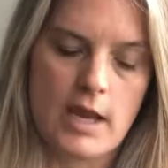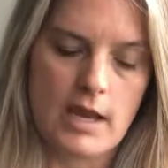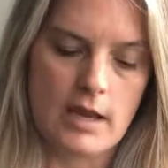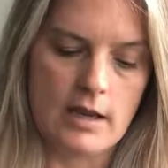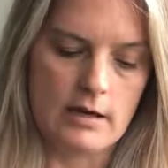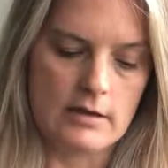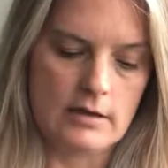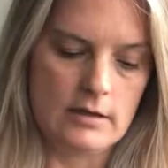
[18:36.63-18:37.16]

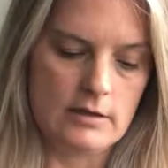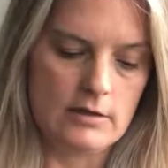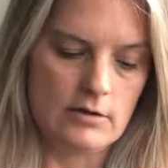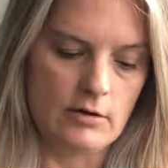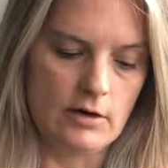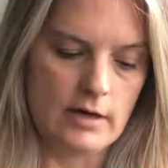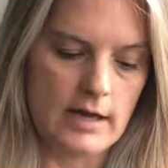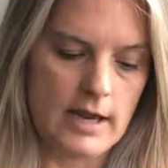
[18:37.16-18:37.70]
and
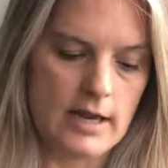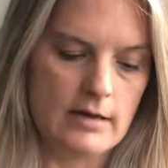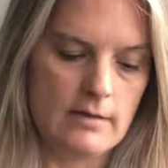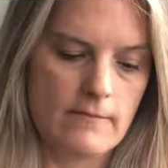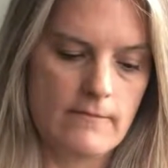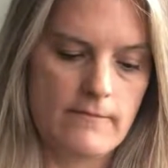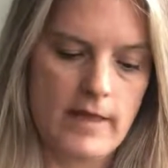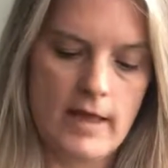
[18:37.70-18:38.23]
you're going to end
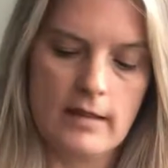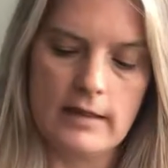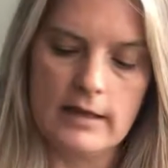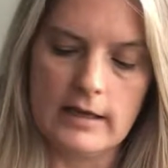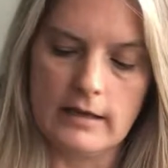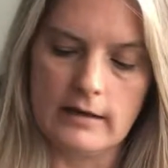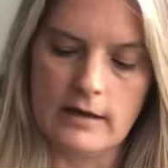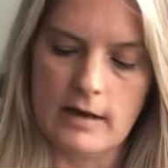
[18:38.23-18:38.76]
up
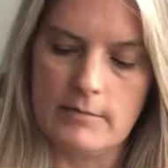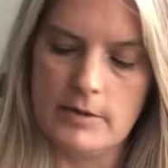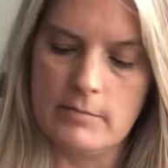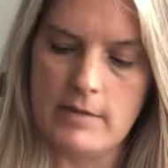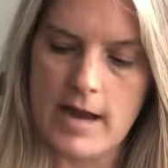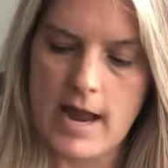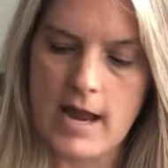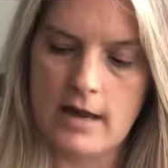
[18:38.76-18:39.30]
failing and coming
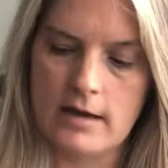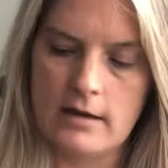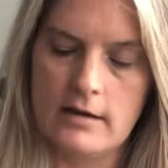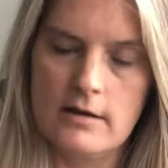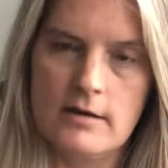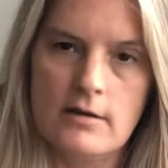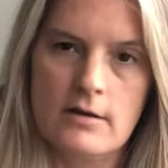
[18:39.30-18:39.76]
back,